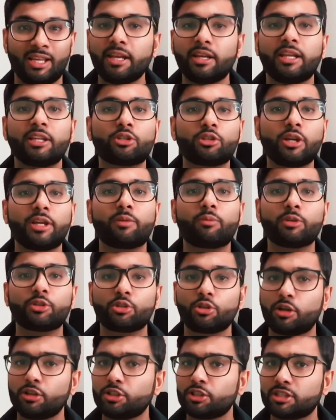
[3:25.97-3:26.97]
And it was
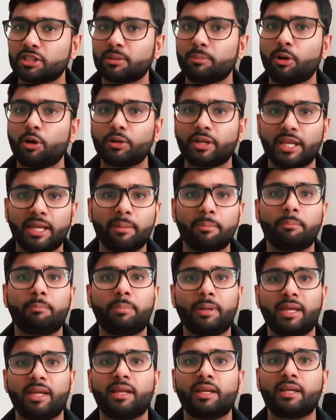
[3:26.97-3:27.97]
not just about him
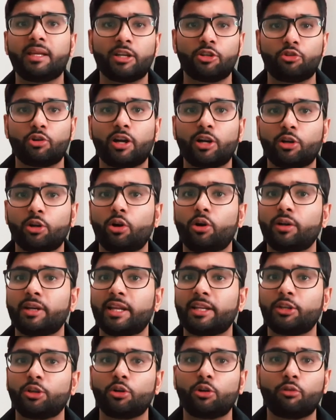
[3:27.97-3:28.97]
being a drug lord
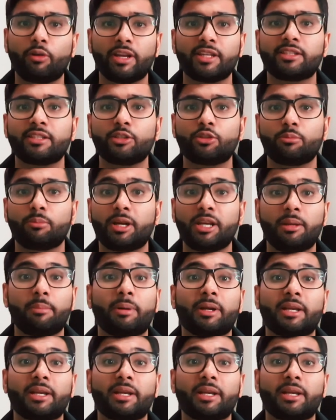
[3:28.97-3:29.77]
and, you know, raising to money,